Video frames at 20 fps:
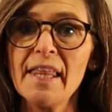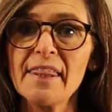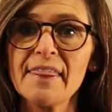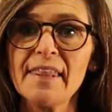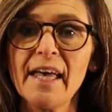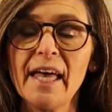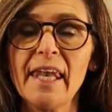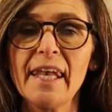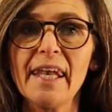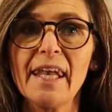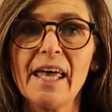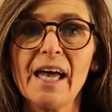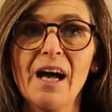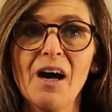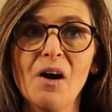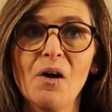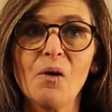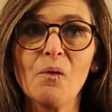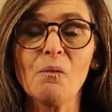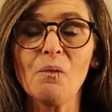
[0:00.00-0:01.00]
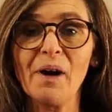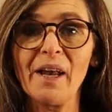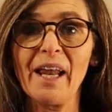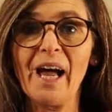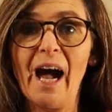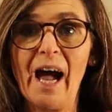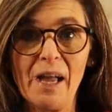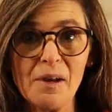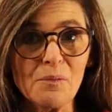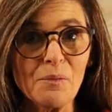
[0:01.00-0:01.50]
then
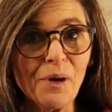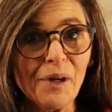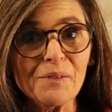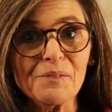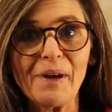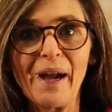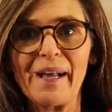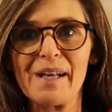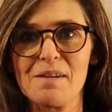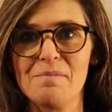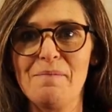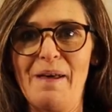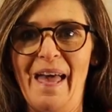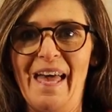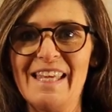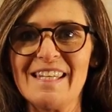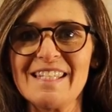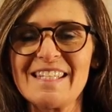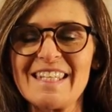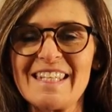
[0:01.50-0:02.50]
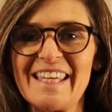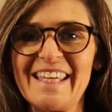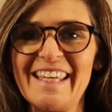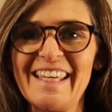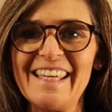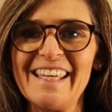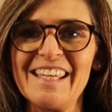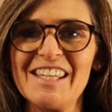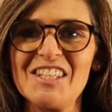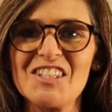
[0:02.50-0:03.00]
what I would recommend
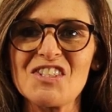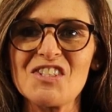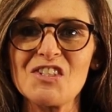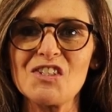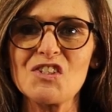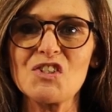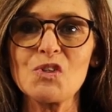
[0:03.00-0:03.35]
is